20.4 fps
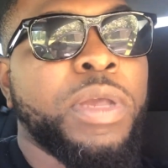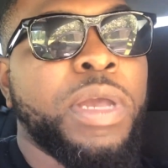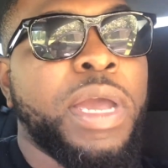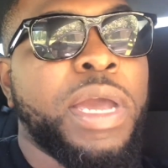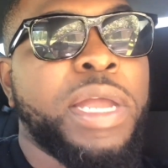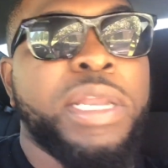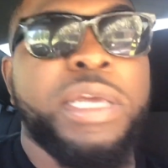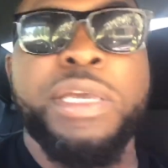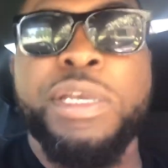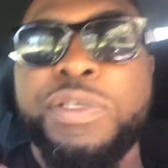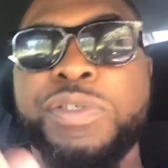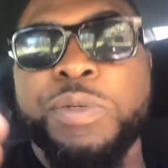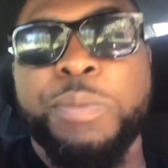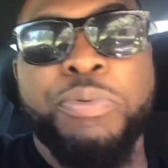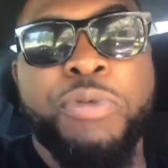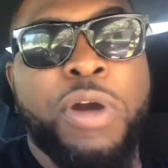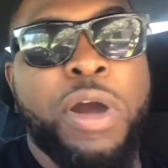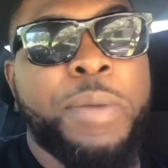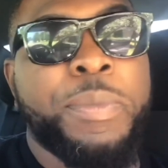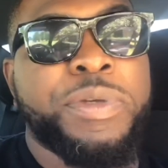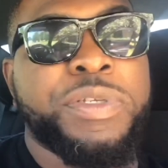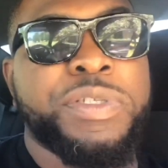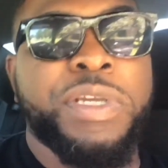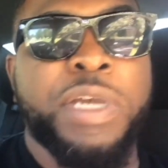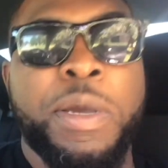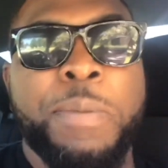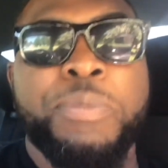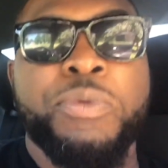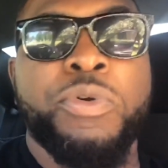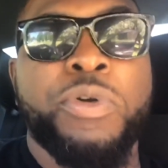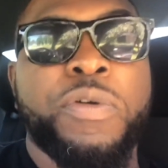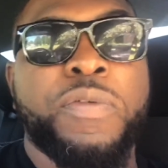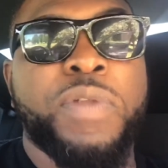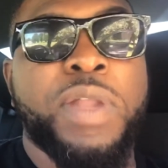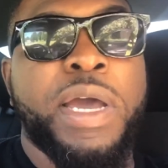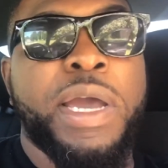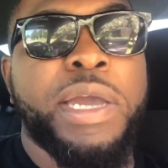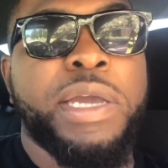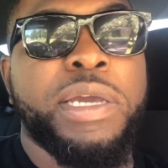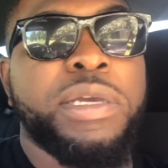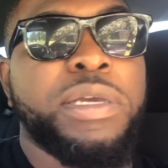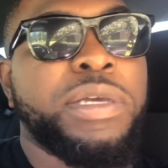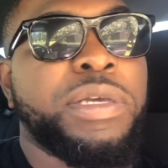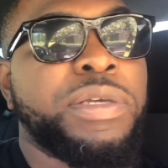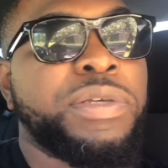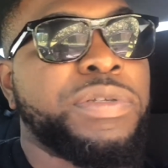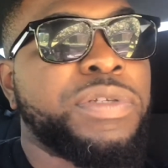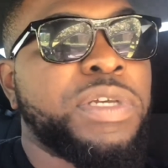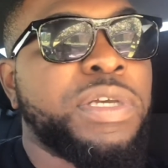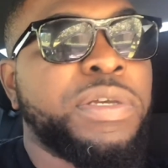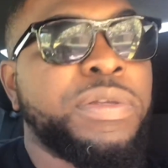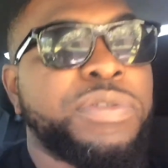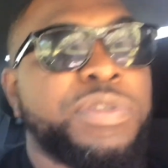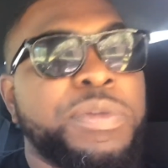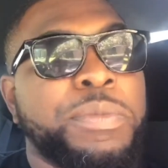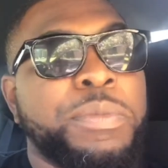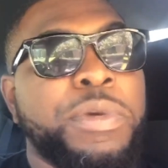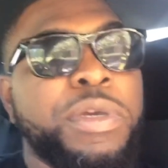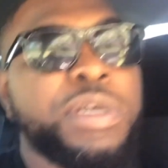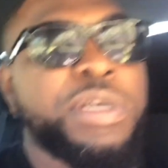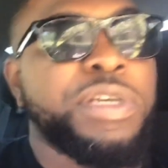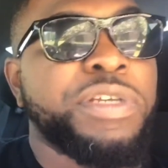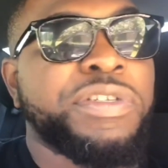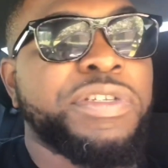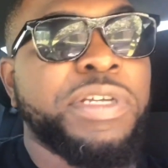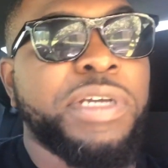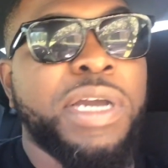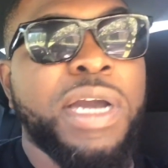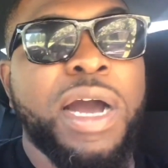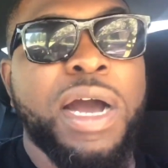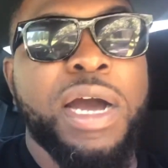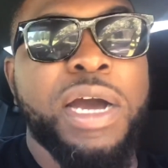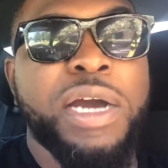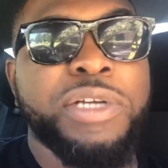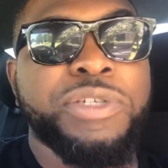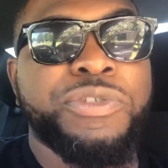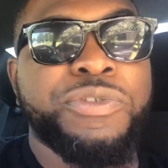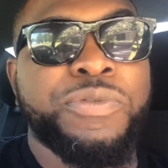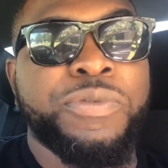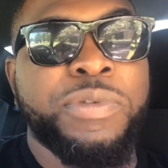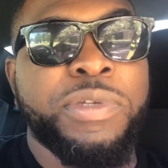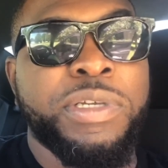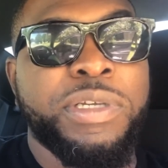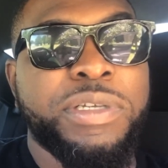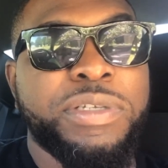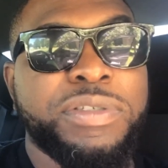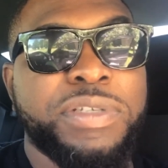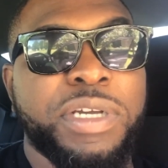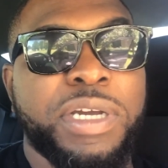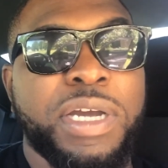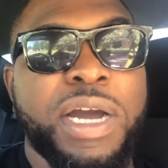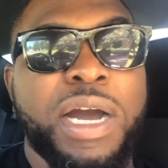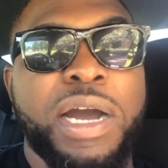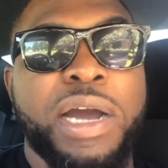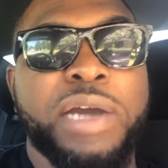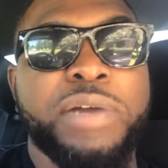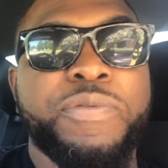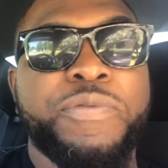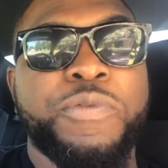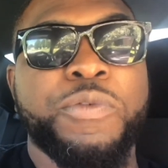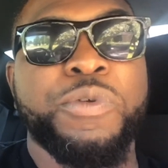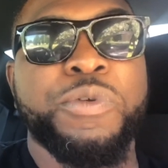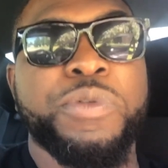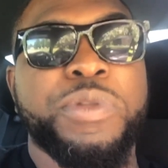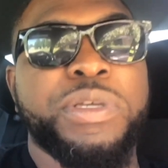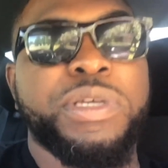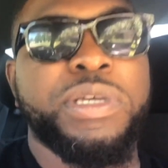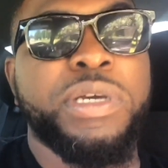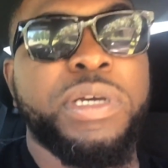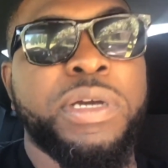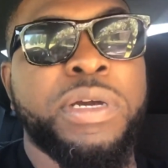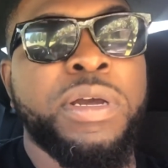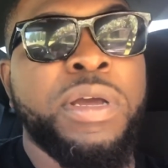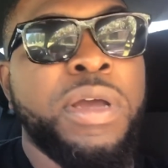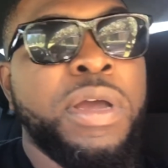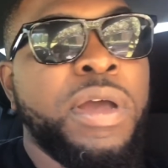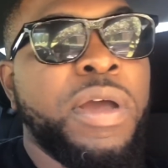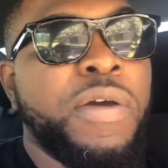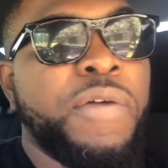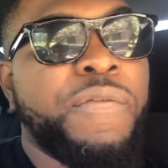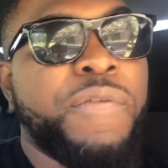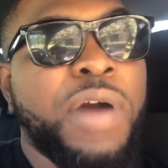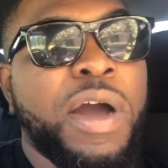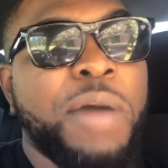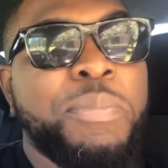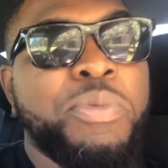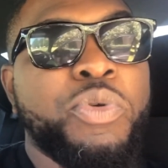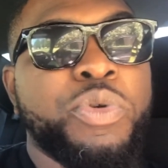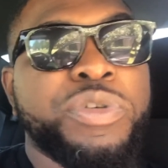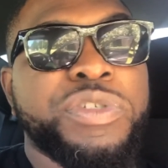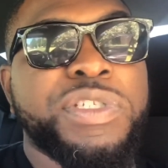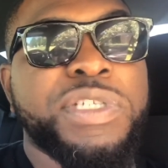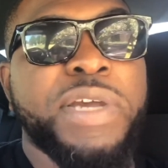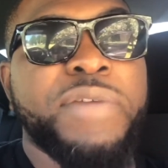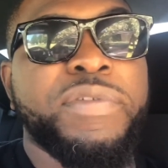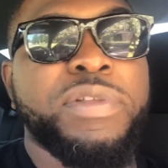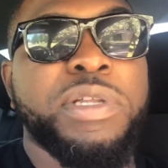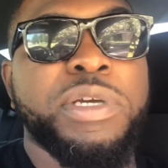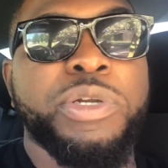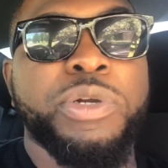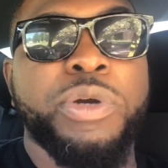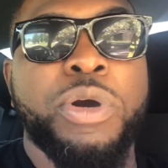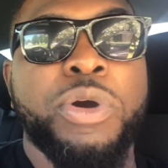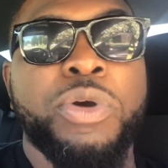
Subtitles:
And he's a prime example of, like, he to me, he's a god for the 5.7 liter